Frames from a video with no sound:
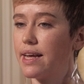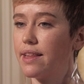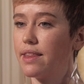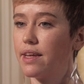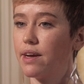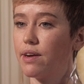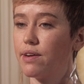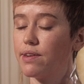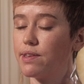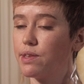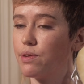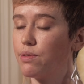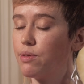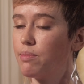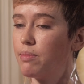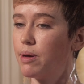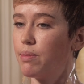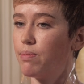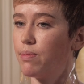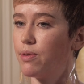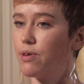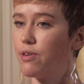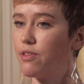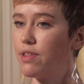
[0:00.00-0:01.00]
and then also
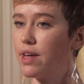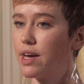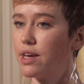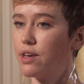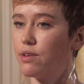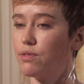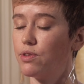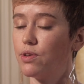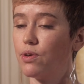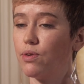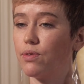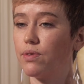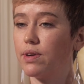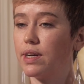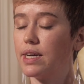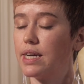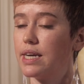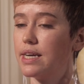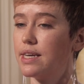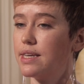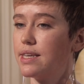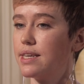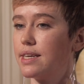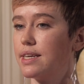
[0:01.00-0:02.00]
remember that you don't
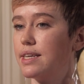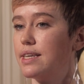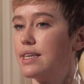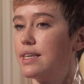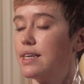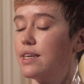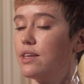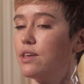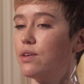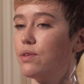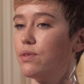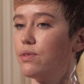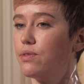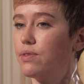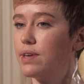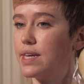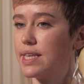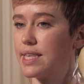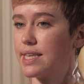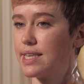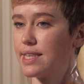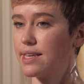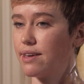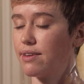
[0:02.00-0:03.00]
need to continue
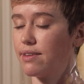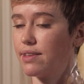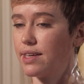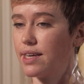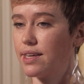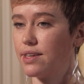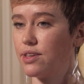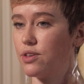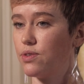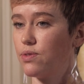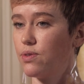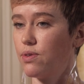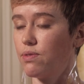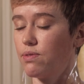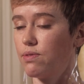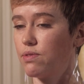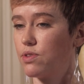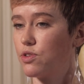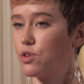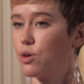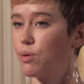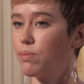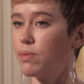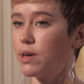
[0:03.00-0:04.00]
necessarily to
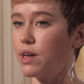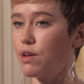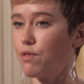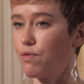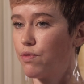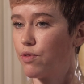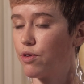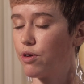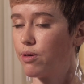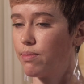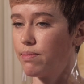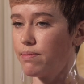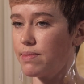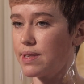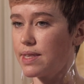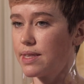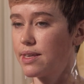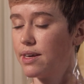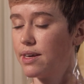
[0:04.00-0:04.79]
so many forms.